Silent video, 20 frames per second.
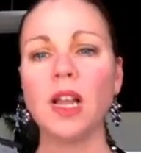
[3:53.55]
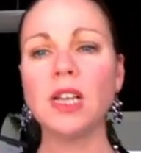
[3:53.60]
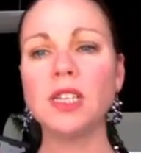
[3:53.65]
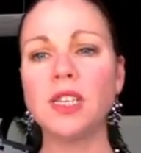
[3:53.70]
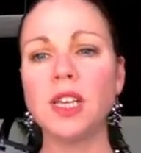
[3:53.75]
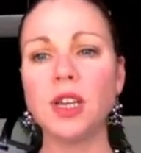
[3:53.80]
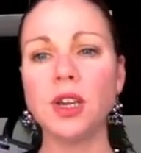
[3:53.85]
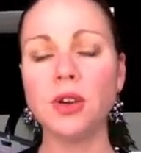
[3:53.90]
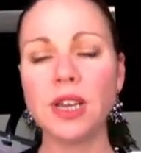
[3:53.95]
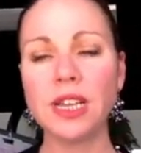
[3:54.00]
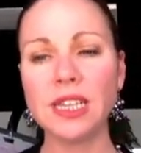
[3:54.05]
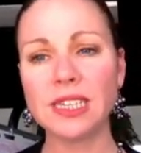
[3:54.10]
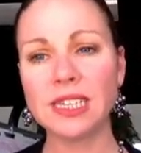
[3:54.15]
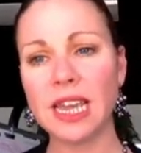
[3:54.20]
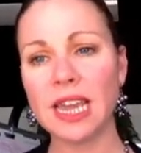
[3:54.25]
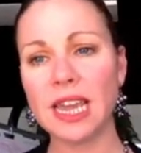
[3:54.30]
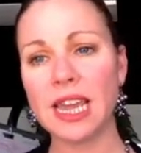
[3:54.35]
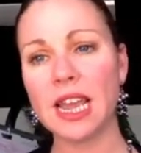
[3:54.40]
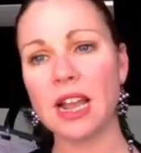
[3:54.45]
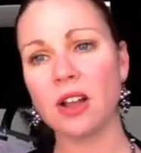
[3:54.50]
So you can
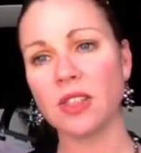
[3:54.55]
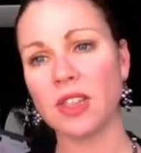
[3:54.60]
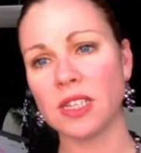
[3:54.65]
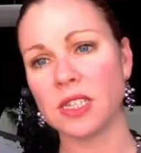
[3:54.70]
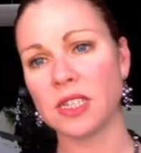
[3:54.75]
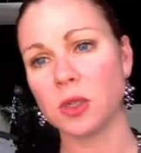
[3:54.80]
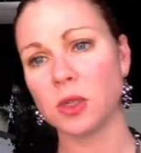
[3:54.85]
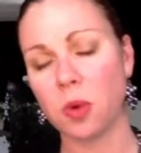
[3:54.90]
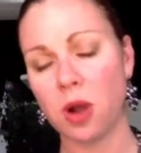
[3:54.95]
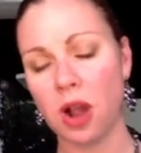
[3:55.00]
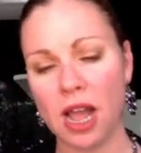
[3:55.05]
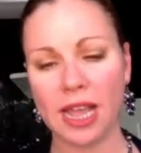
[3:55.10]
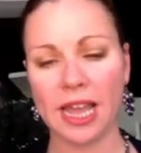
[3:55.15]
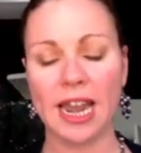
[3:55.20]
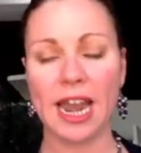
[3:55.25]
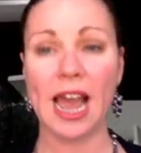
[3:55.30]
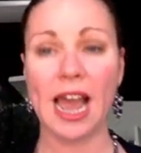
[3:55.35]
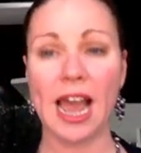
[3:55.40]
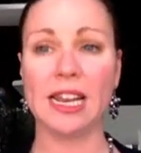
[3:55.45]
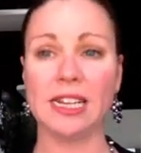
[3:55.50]
see here, this is where I
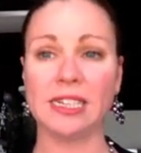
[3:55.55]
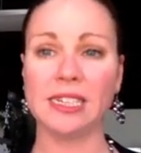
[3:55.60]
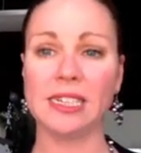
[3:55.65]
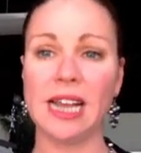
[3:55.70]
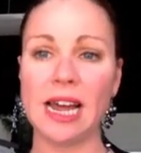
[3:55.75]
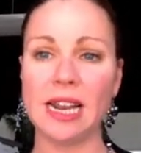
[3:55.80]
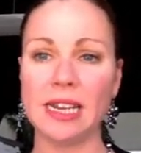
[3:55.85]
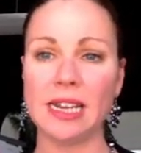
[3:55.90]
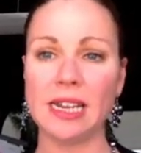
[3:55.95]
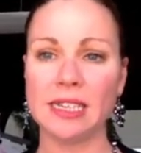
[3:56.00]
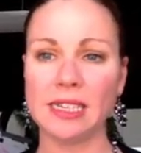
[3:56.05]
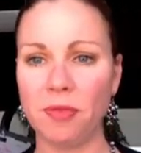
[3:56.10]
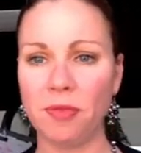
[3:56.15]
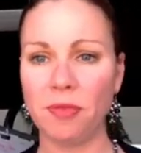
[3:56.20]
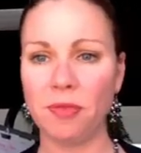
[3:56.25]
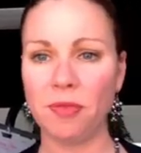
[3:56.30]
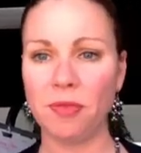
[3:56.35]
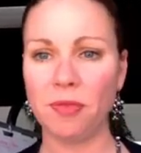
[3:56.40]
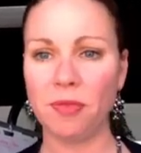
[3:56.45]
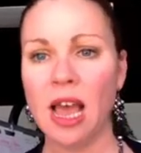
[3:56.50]
can add a status
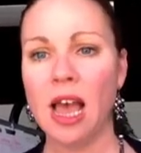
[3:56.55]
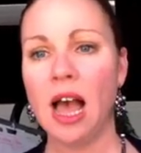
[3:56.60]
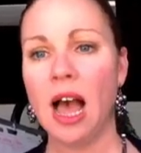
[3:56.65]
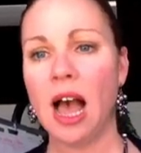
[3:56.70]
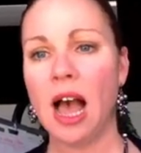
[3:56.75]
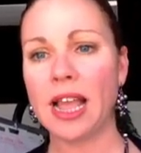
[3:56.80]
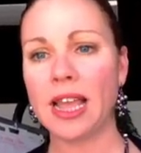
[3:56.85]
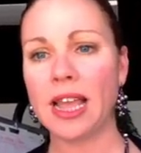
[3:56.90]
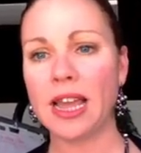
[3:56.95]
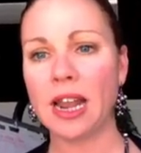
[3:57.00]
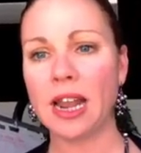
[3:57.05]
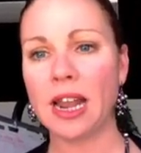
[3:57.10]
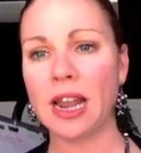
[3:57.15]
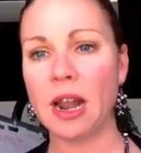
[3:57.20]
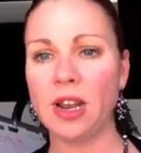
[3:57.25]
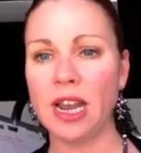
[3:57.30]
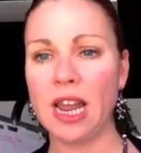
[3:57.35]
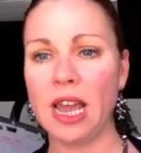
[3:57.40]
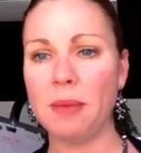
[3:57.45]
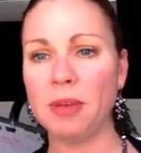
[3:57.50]
update. I can upload
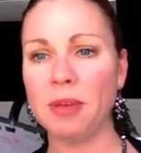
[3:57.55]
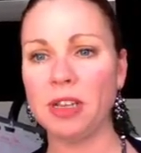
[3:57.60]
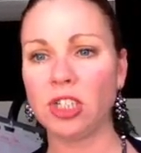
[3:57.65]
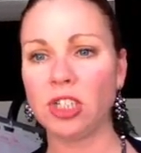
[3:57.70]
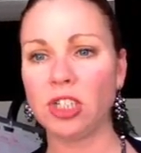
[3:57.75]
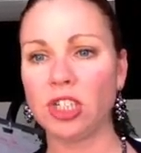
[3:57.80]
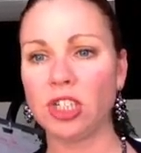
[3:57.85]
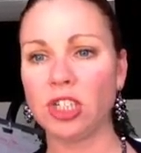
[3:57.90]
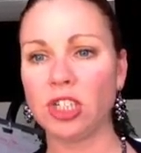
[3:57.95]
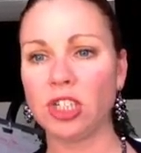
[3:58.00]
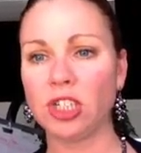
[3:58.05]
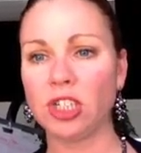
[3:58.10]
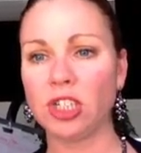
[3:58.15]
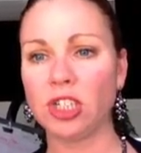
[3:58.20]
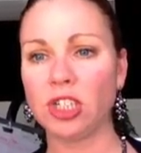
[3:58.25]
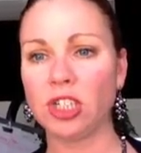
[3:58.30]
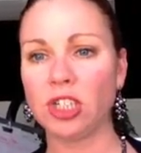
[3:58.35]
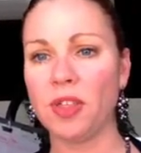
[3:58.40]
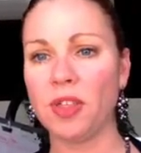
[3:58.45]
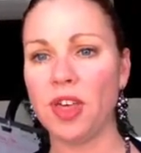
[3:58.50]
an image to go
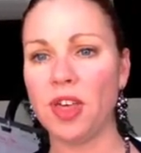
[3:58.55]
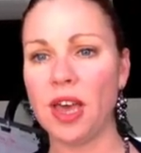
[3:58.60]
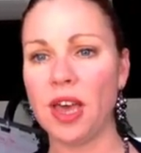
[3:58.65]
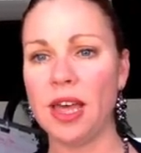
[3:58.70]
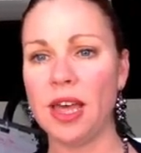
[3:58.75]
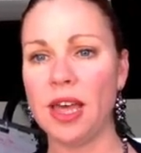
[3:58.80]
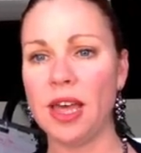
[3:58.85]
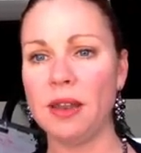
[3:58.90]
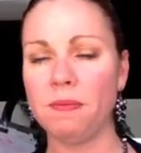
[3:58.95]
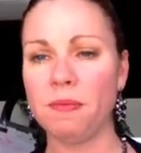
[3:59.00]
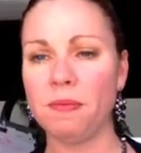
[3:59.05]
along with it.